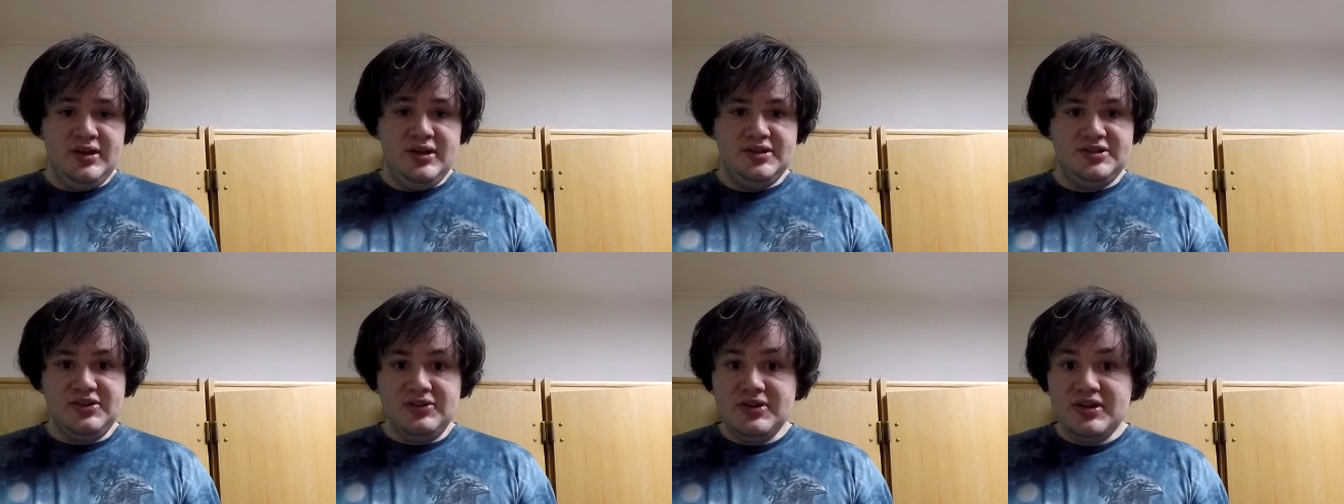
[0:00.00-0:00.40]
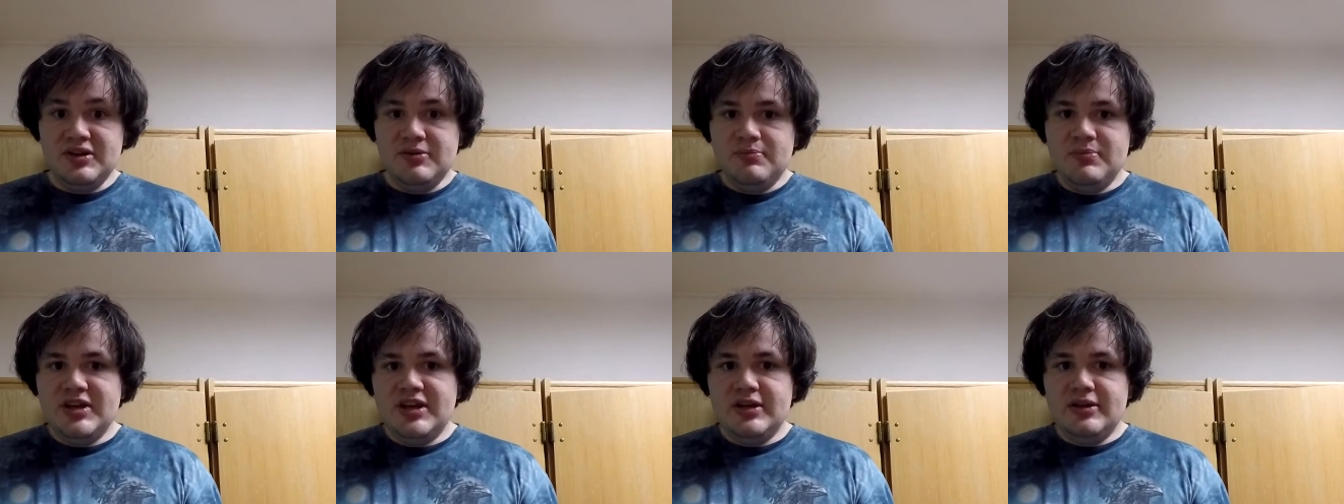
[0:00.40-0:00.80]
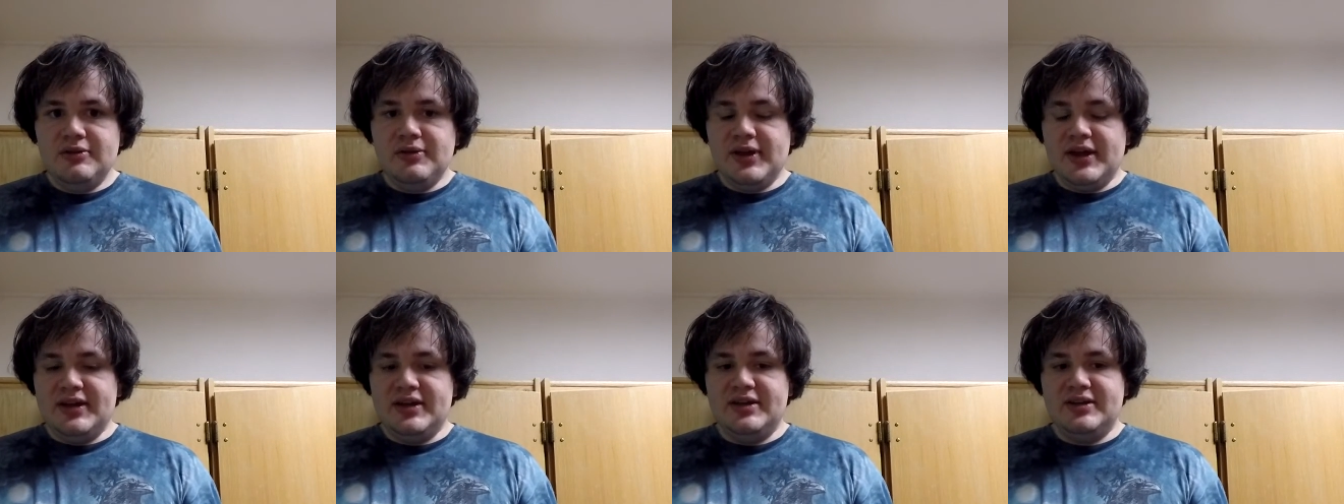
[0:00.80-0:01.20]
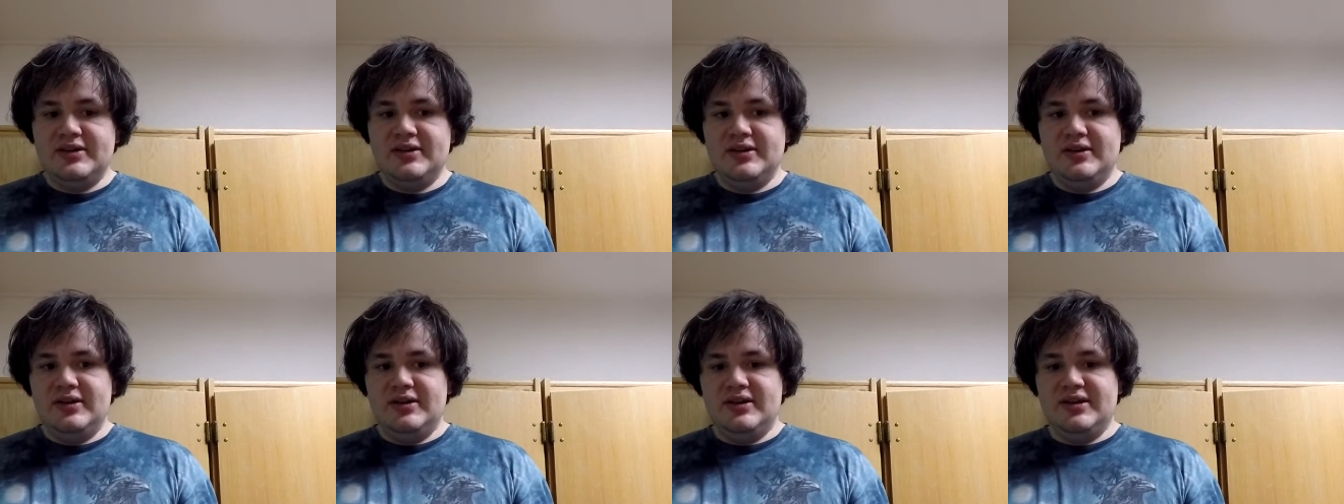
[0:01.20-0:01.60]
it's looking to me
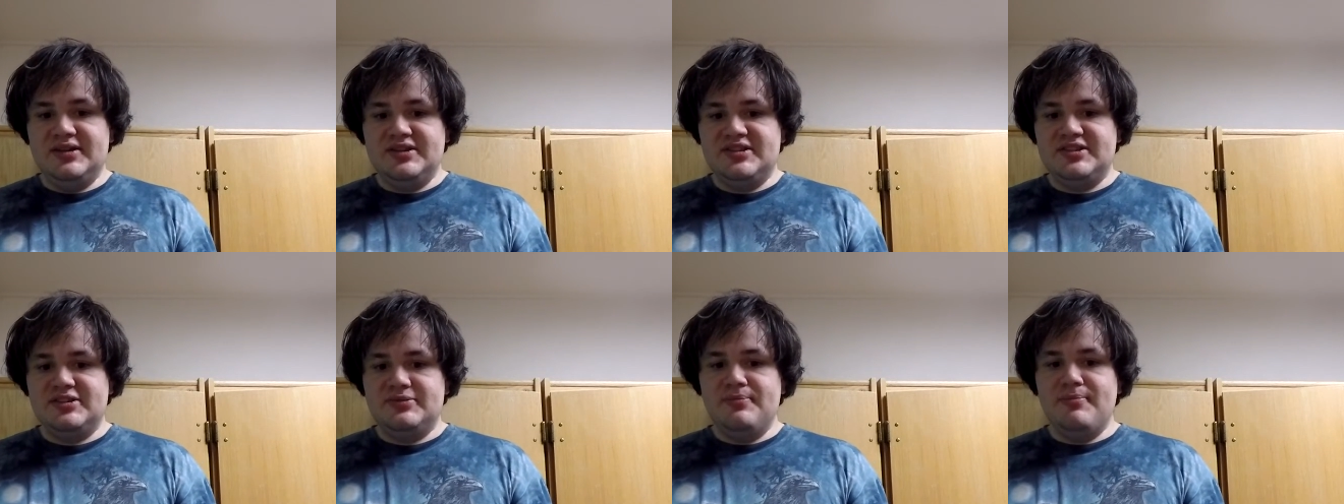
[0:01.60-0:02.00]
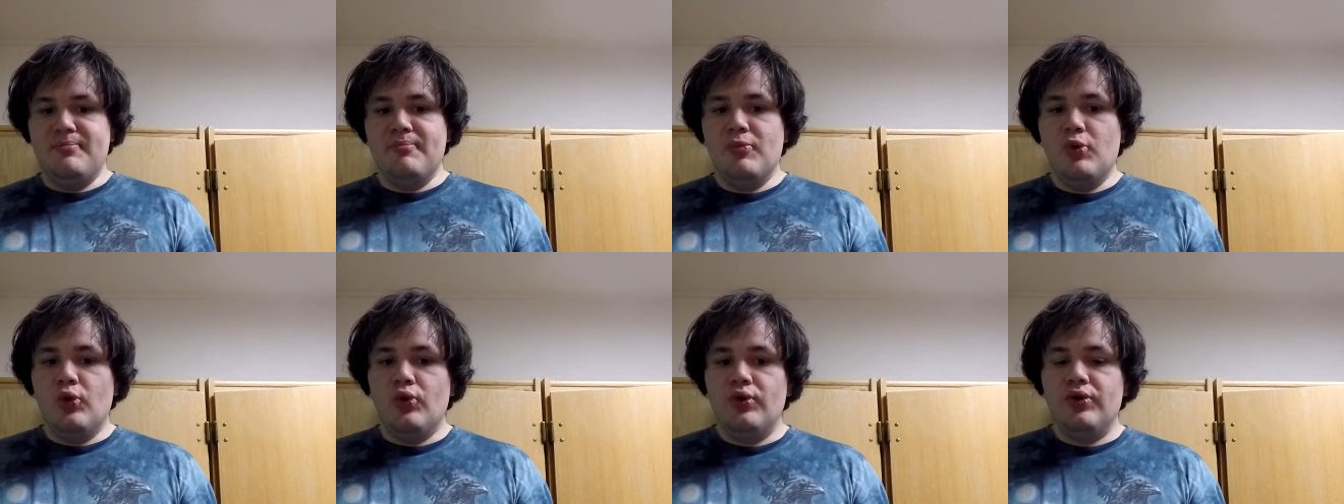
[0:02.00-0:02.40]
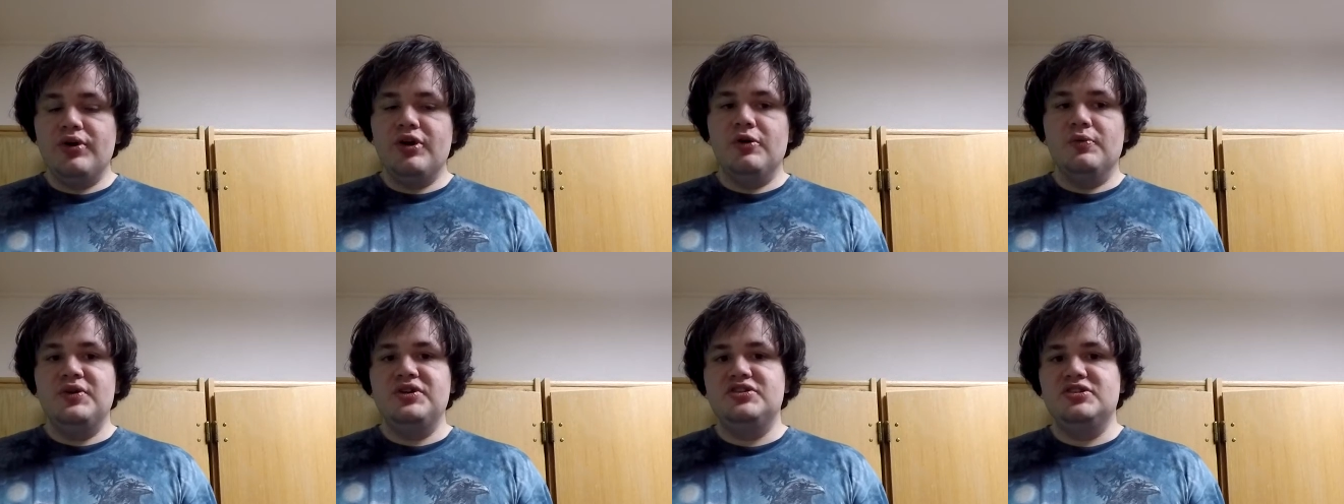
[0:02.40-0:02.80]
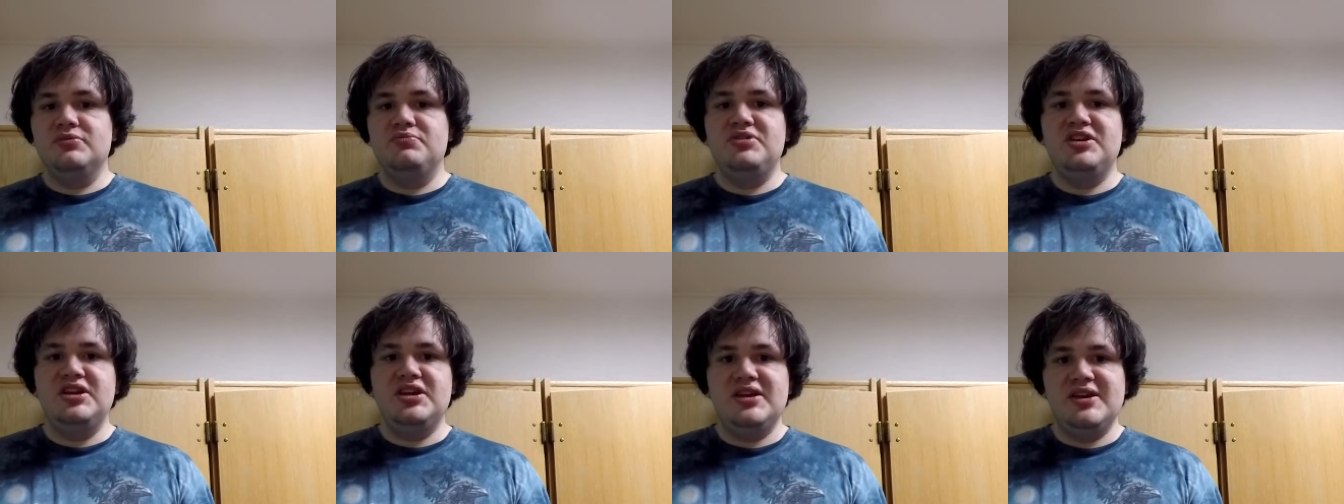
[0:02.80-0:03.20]
like it's more going to
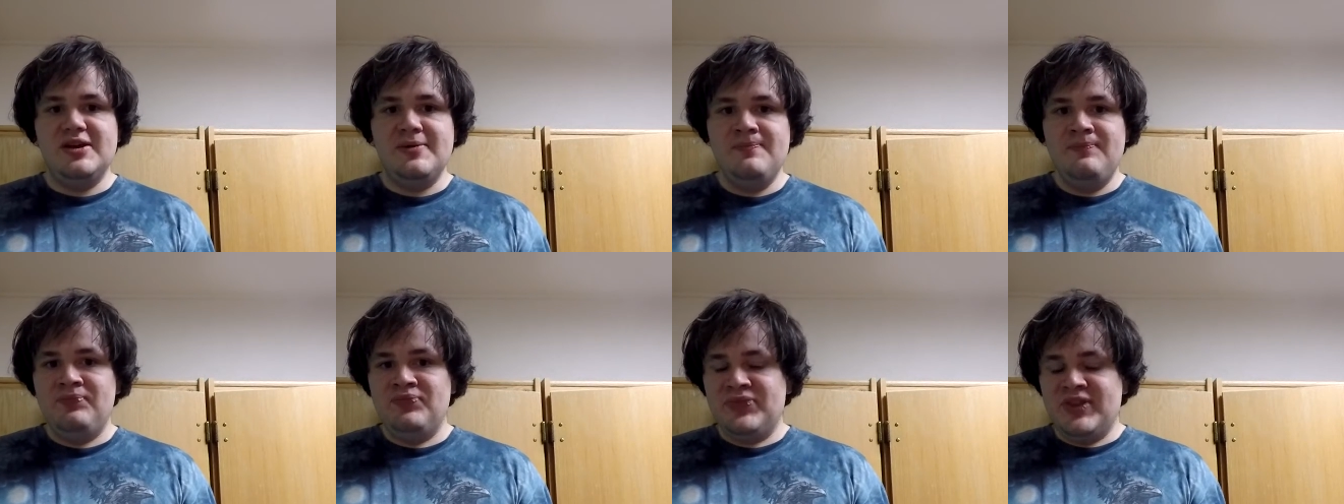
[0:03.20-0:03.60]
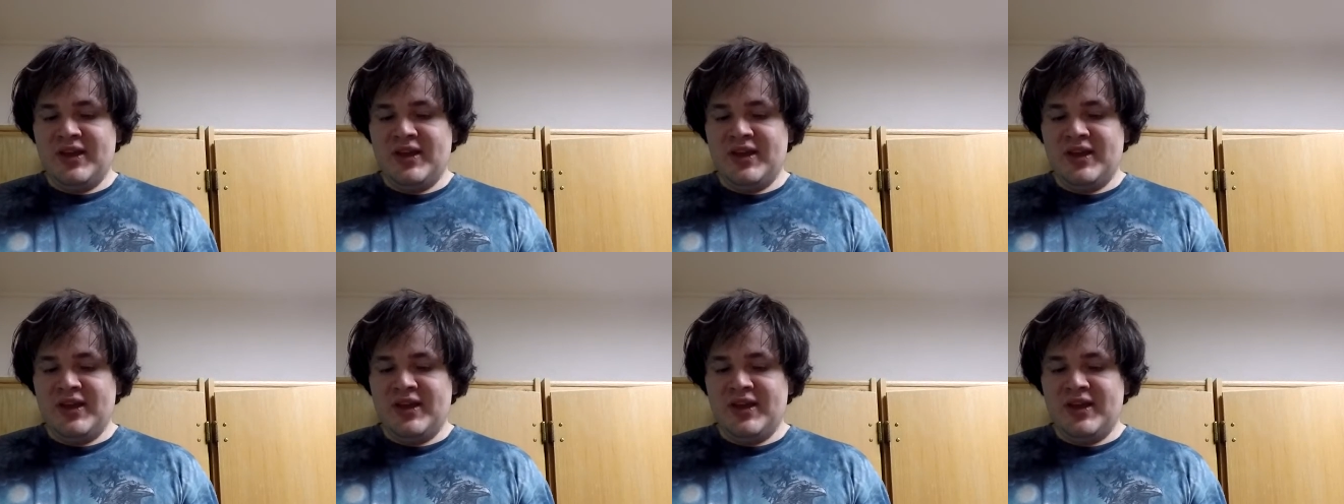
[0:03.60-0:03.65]
be